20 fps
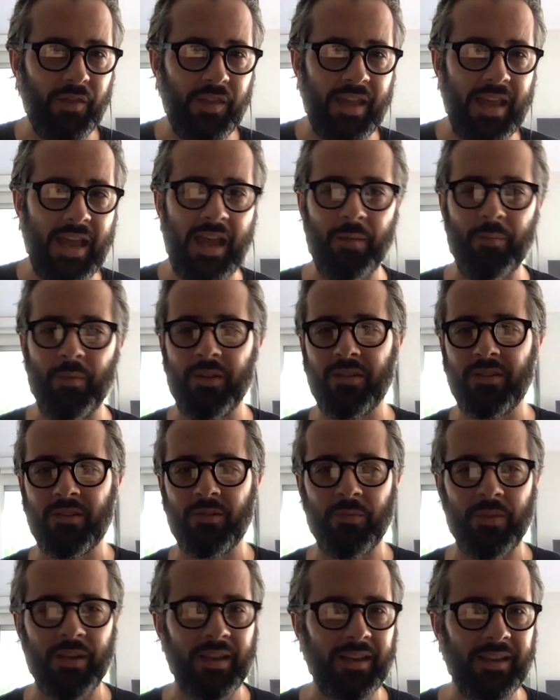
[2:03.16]
habits,
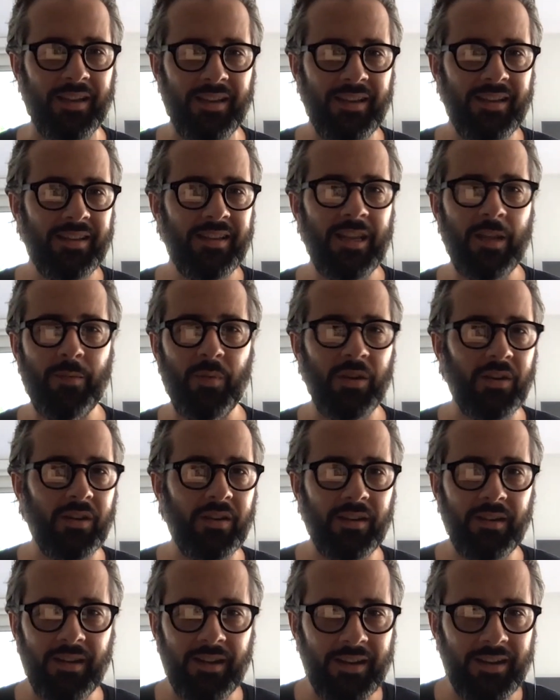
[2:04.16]
my
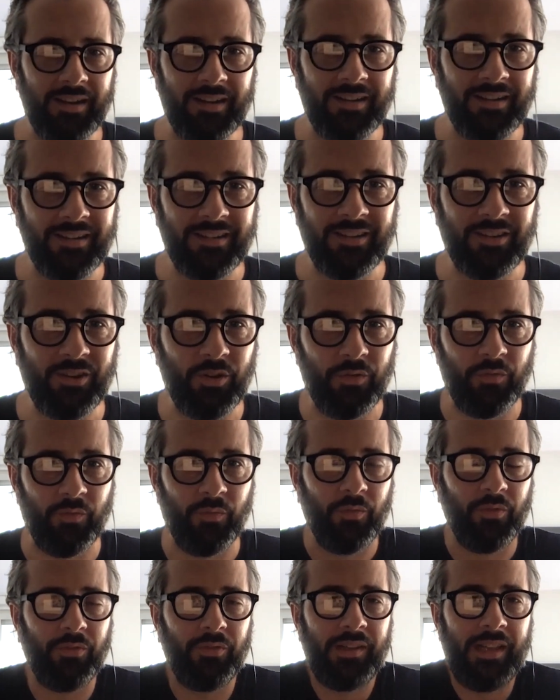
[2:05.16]
keeping good
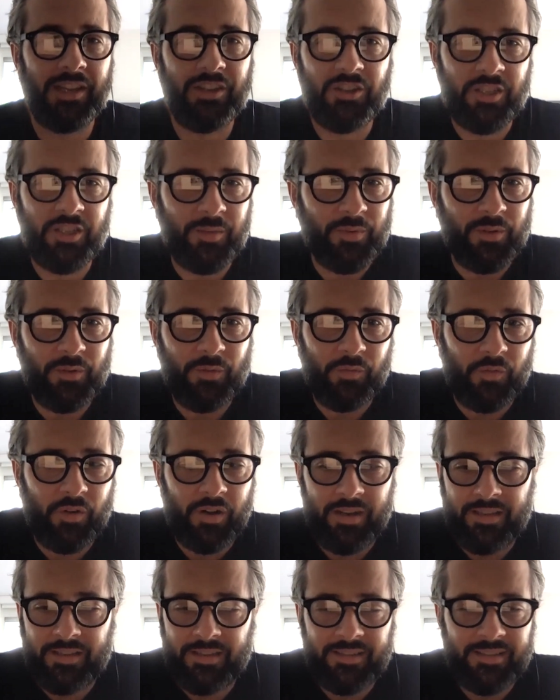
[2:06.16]
relationships and
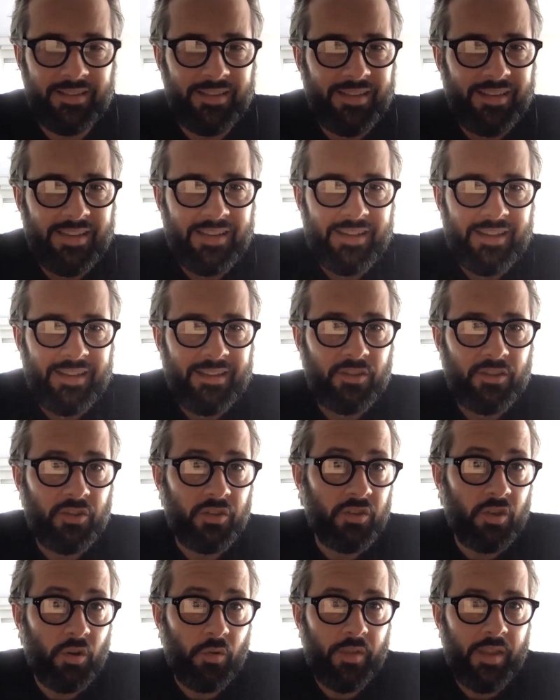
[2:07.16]
friends,
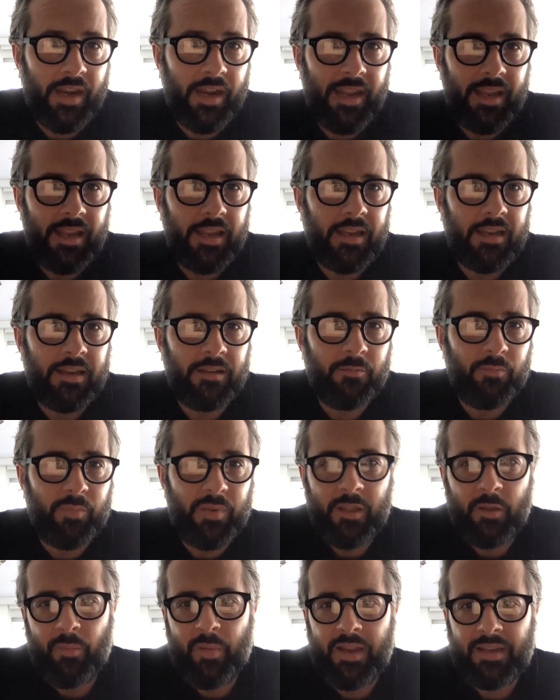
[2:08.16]
so that I can be
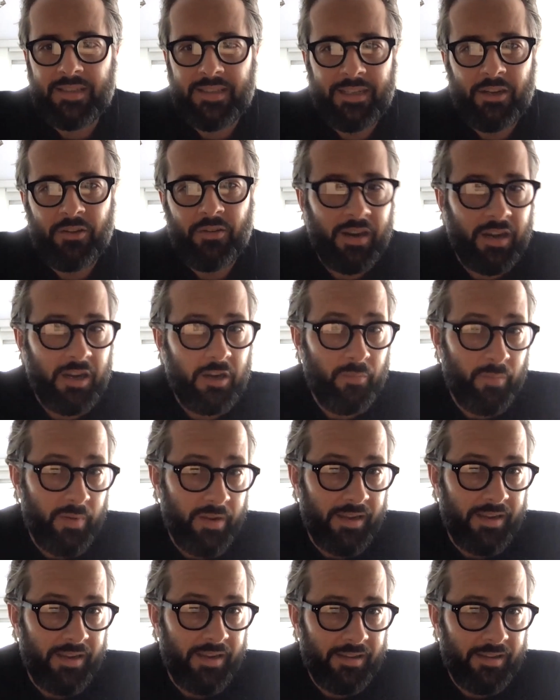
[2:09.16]
the best leader I can be.